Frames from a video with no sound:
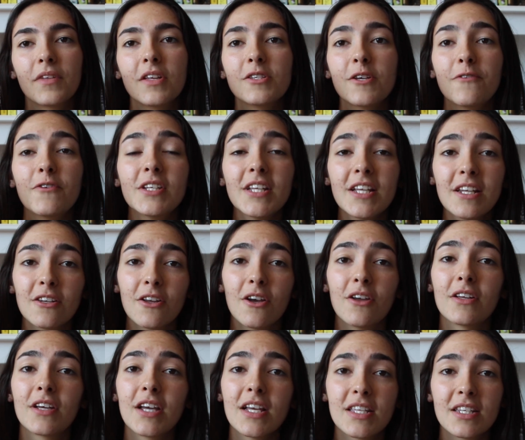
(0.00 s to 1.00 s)
so if you didn't
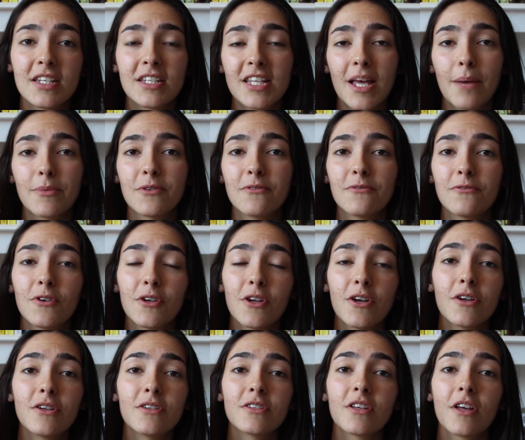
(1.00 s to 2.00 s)
know, The Kiss of Deception
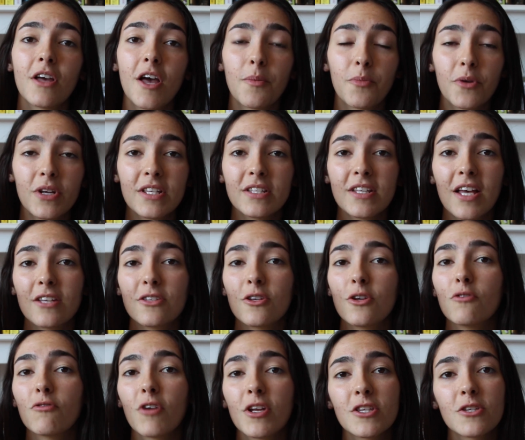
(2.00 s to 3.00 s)
follows a princess
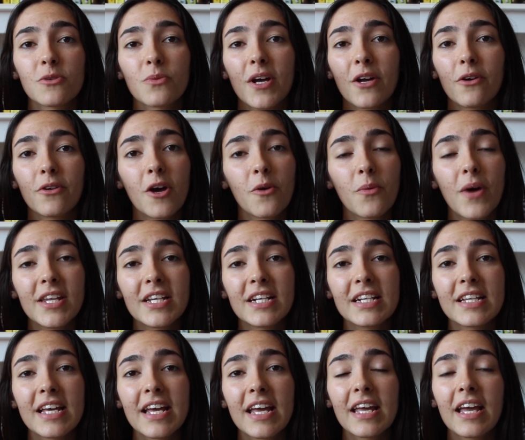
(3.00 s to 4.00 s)
who runs away on her
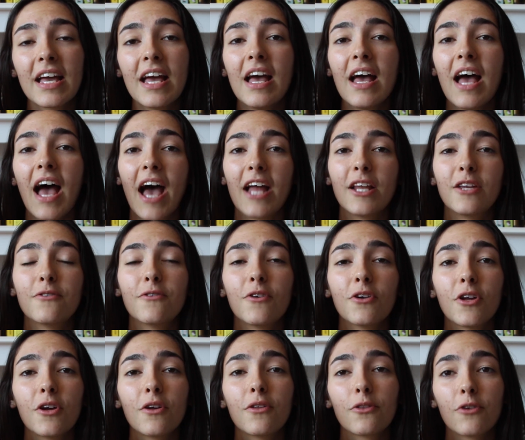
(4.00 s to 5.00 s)
wedding day, and you
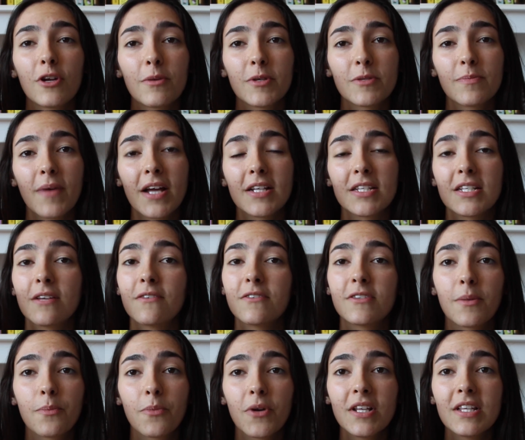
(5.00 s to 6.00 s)
follow three
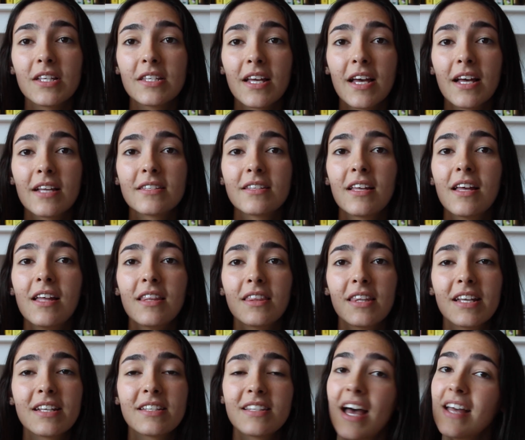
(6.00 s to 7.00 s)
perspectives. The princess,
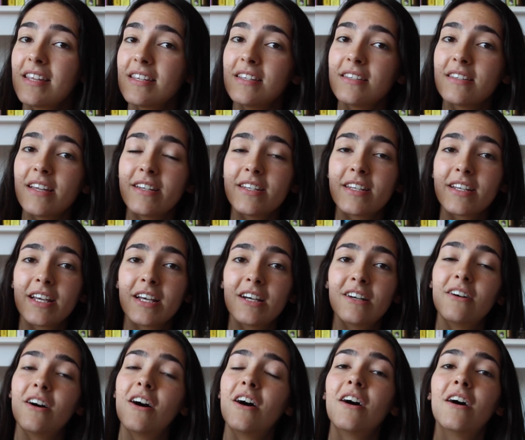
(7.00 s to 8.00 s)
the assassin sent to
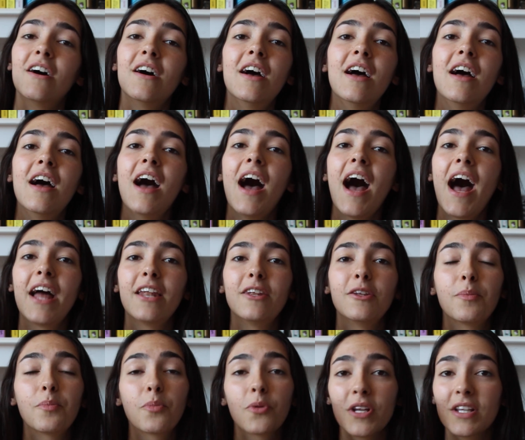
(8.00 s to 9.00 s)
kill her,
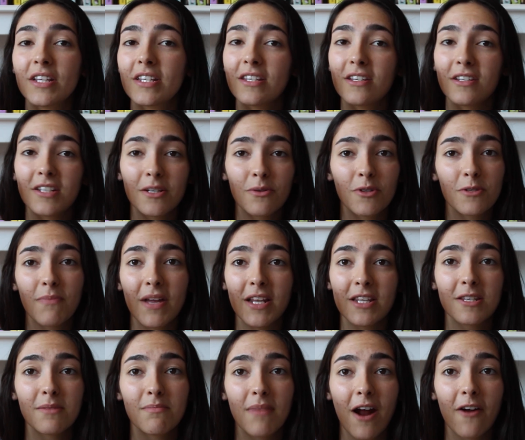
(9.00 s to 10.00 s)
and the prince that she was
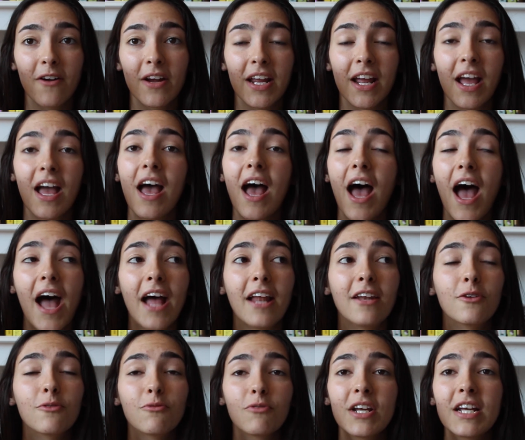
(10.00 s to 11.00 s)
meant to marry.
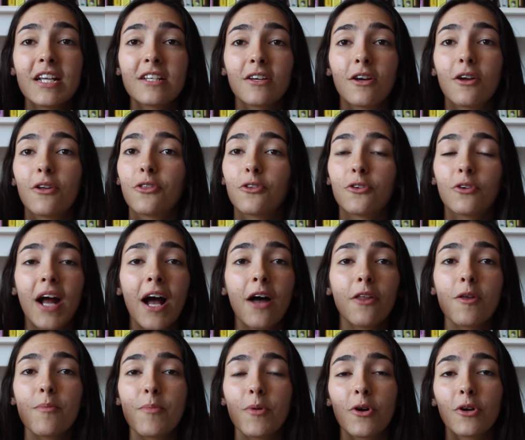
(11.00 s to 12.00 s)
And the reader,
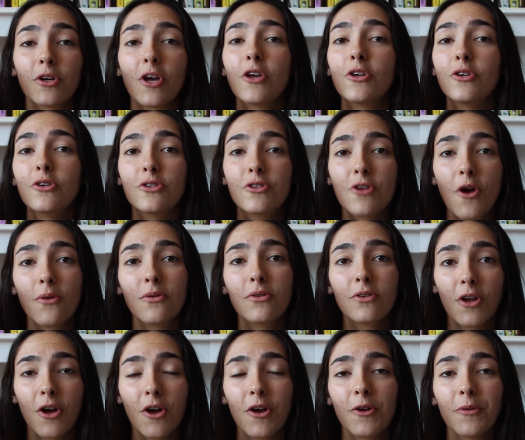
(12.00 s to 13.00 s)
throughout the book, you
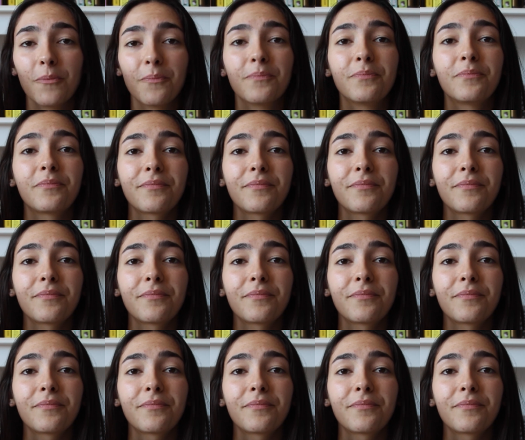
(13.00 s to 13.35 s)
don't know